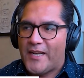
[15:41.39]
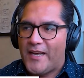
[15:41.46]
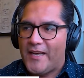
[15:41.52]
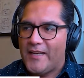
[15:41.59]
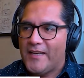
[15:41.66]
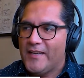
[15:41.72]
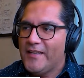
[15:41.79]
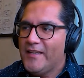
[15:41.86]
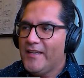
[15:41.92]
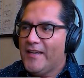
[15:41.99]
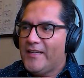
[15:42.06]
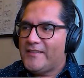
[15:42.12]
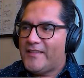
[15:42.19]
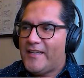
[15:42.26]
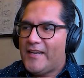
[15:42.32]

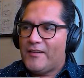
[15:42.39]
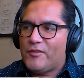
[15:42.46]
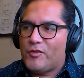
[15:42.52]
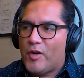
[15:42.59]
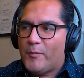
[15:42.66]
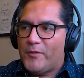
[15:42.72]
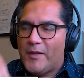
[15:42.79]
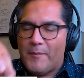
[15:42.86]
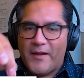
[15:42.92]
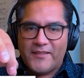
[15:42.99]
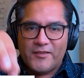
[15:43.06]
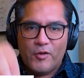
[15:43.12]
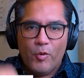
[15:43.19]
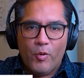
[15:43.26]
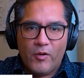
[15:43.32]
I dropped them at
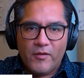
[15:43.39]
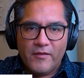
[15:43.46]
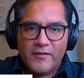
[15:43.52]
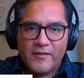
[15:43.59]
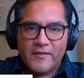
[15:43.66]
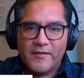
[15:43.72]
school